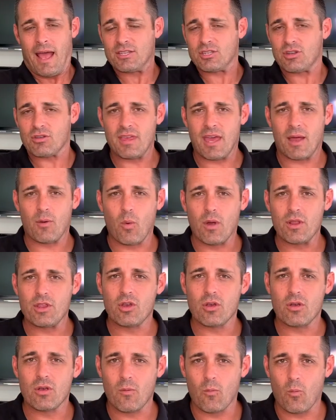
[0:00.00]
so then
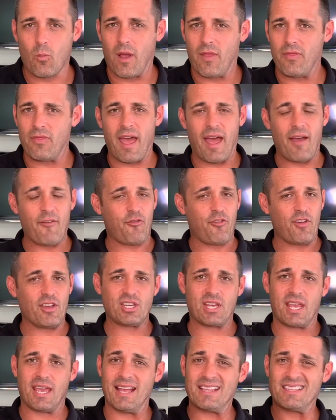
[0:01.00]
when that fish
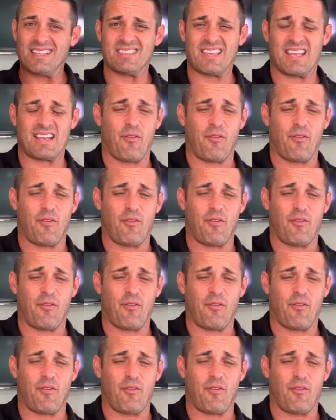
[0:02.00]
hits, it's like a